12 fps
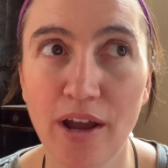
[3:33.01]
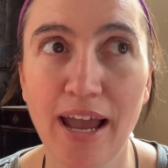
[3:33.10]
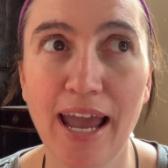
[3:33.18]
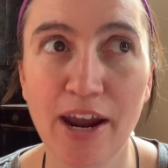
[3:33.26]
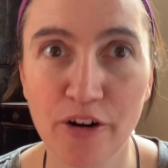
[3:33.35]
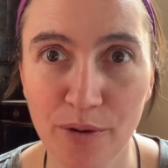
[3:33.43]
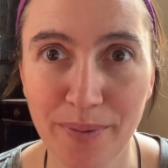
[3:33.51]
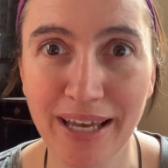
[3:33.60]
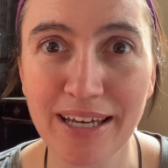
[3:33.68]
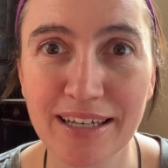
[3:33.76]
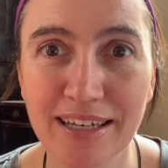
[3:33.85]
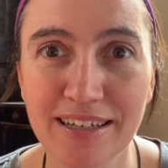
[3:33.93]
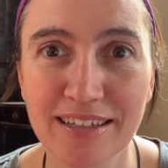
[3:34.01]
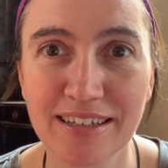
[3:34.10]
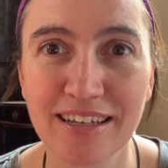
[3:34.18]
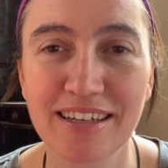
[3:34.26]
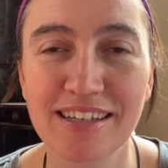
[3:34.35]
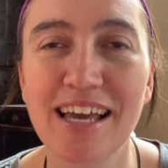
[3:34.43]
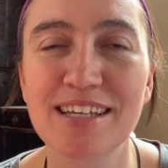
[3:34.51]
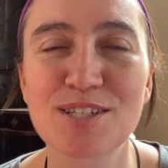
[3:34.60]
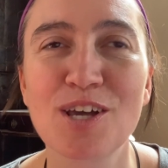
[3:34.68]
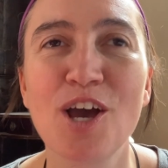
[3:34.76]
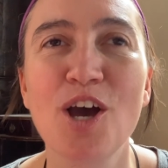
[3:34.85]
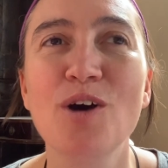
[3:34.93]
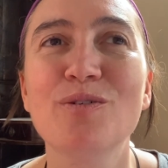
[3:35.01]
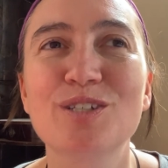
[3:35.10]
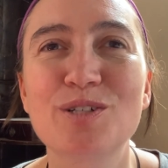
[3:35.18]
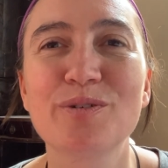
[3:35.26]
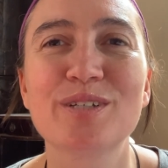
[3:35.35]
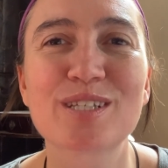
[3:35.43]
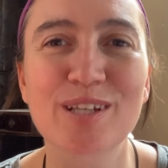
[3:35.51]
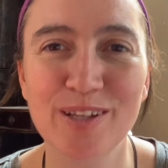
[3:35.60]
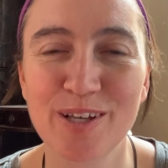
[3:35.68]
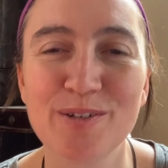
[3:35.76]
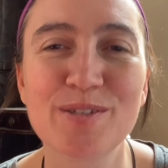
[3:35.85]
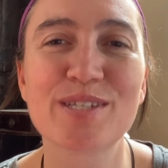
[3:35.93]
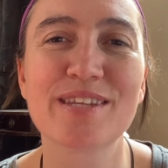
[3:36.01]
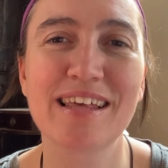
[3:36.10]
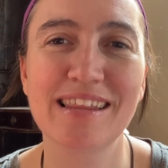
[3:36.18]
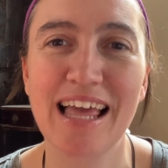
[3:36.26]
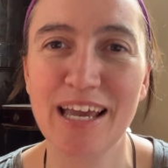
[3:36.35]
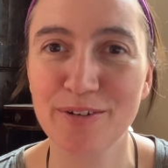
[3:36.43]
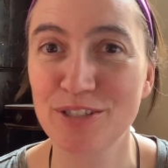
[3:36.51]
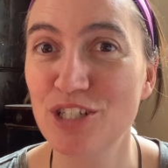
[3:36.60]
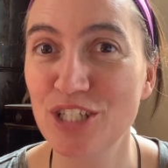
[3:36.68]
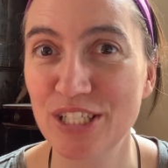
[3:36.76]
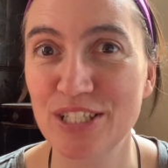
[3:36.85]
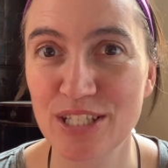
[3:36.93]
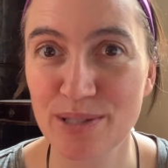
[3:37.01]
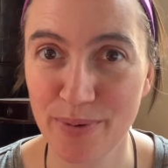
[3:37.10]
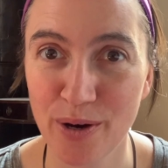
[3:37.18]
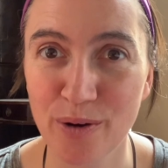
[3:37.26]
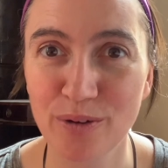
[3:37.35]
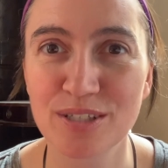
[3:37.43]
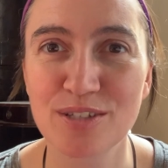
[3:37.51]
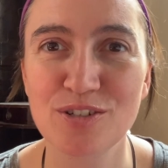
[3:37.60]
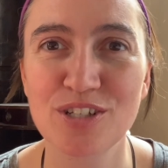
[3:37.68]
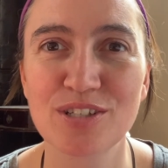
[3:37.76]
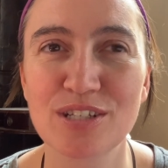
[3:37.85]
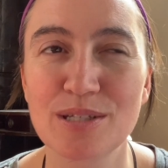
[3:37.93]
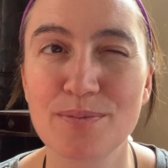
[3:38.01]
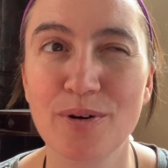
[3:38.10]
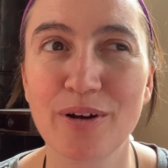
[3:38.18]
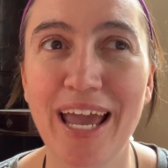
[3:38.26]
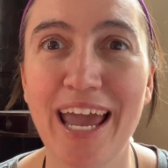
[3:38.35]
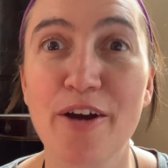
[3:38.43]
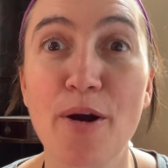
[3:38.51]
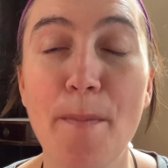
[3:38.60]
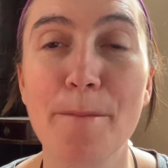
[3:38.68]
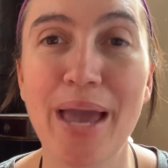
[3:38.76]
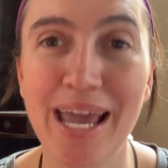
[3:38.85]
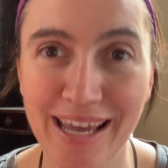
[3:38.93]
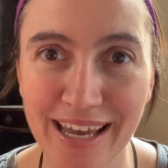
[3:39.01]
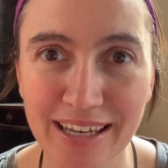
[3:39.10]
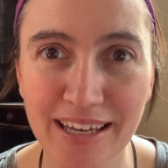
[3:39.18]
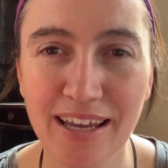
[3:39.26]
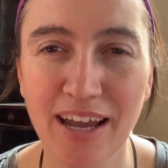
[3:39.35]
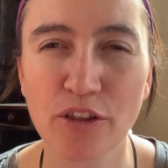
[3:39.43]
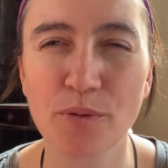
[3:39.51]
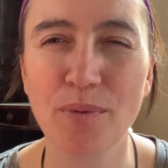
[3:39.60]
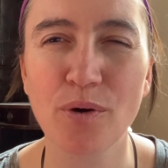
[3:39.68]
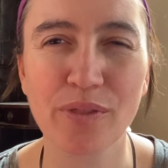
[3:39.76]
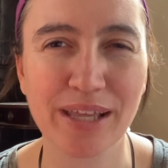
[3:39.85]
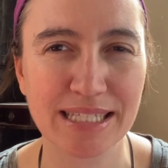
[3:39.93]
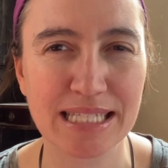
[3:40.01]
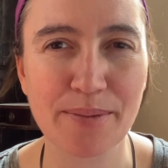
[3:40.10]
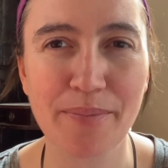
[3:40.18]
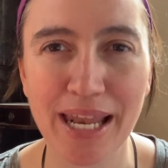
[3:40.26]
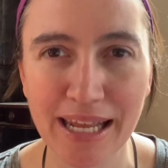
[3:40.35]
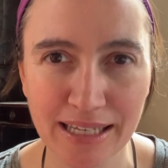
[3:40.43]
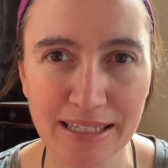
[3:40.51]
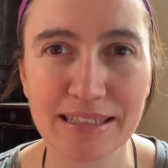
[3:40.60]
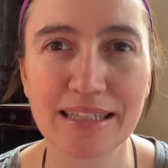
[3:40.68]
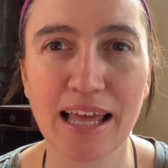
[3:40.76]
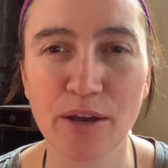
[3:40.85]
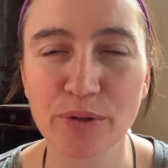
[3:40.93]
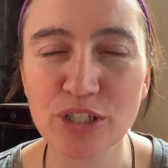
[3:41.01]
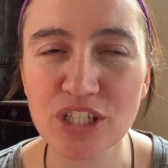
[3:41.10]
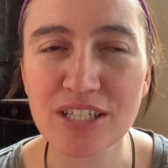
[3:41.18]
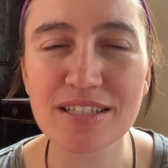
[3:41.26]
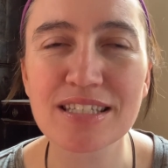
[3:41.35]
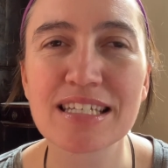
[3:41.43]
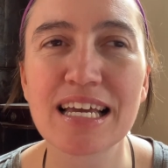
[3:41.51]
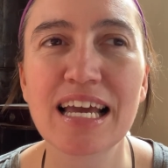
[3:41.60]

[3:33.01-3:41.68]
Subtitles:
Arabic. Yes, which was close to the language Jesus spoke. So Jesus spoke Aramaic, and they're both Semitic languages.